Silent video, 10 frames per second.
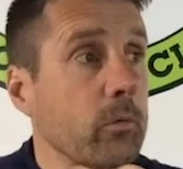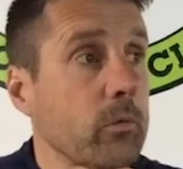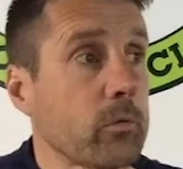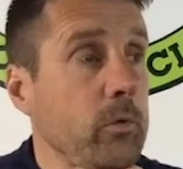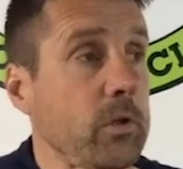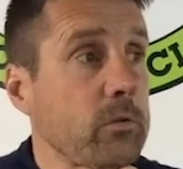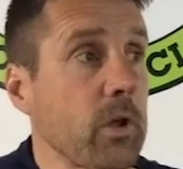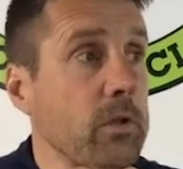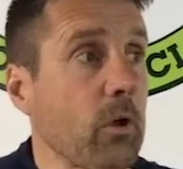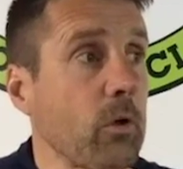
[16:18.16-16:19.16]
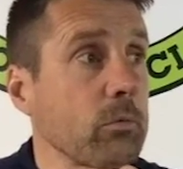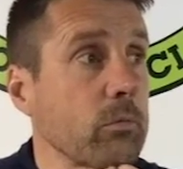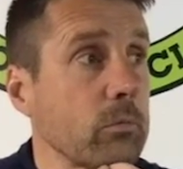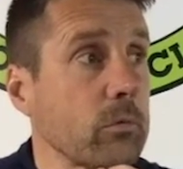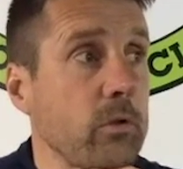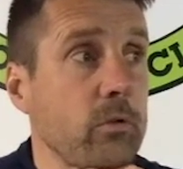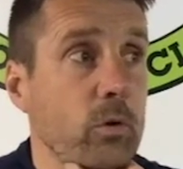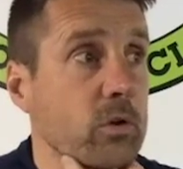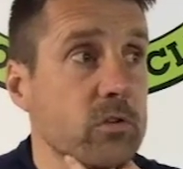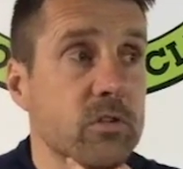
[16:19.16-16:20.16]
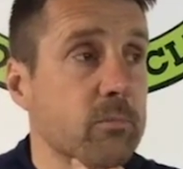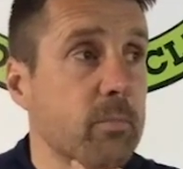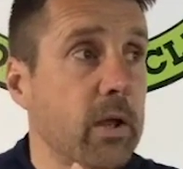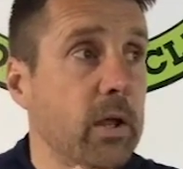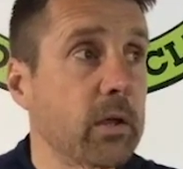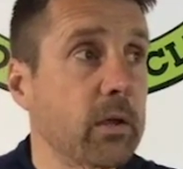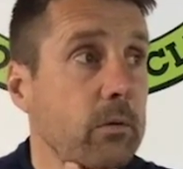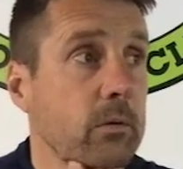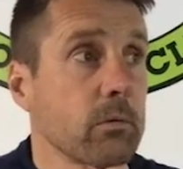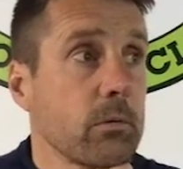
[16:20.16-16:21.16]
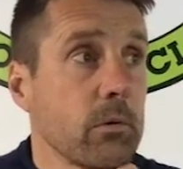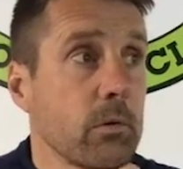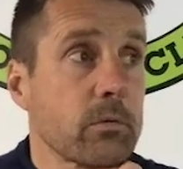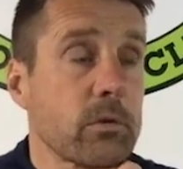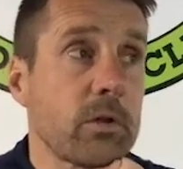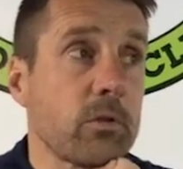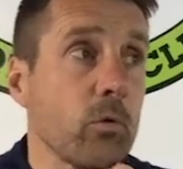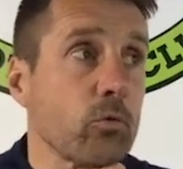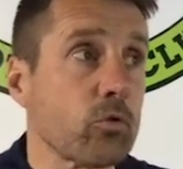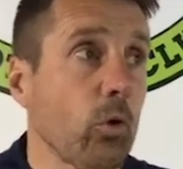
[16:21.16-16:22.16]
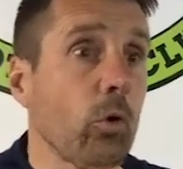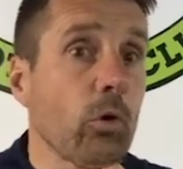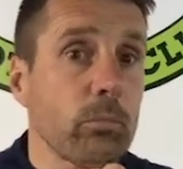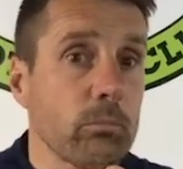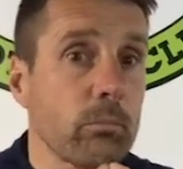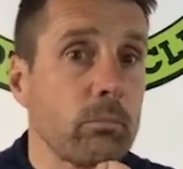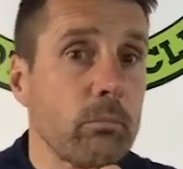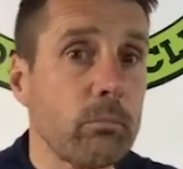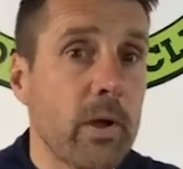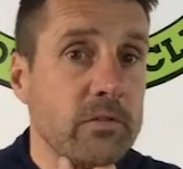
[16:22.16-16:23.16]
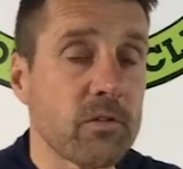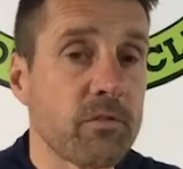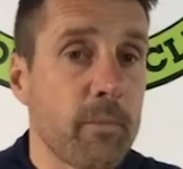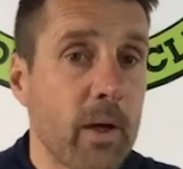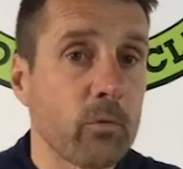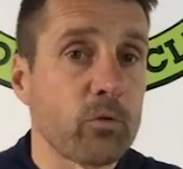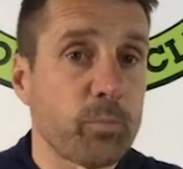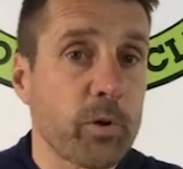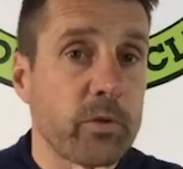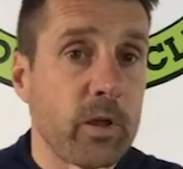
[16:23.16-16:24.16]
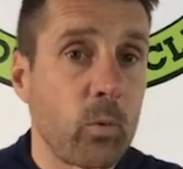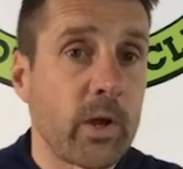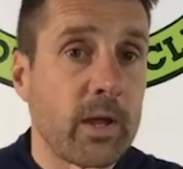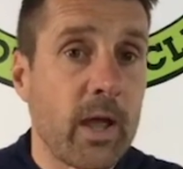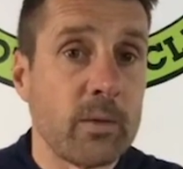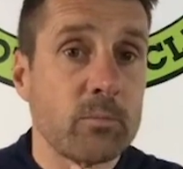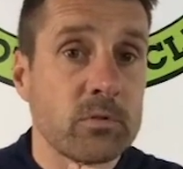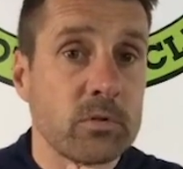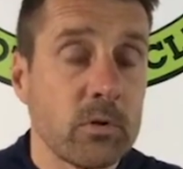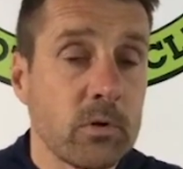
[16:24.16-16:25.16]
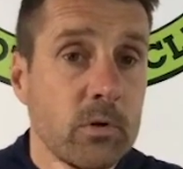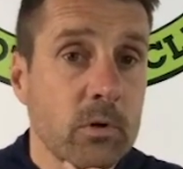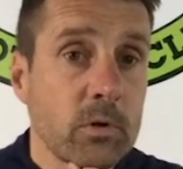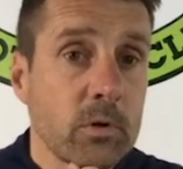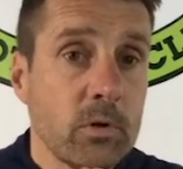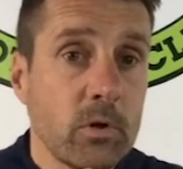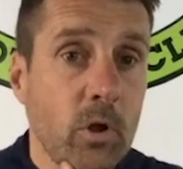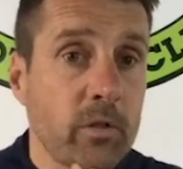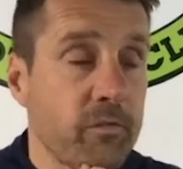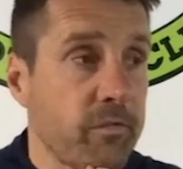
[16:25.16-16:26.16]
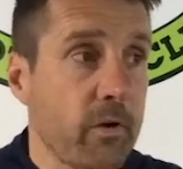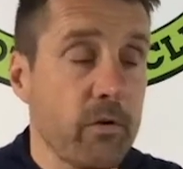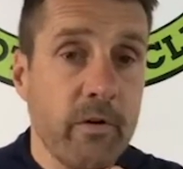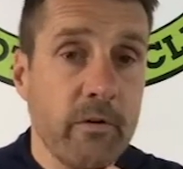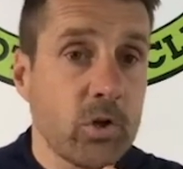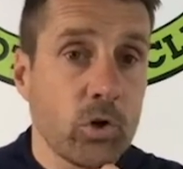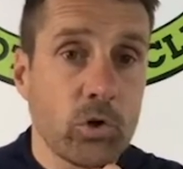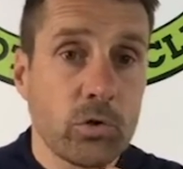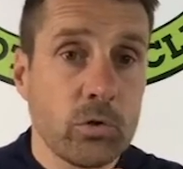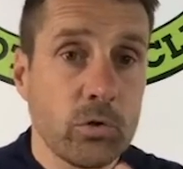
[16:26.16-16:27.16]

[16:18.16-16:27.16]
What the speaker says: They don't concede many. They don't score massive amounts, but they win games. You know, they're very, very good.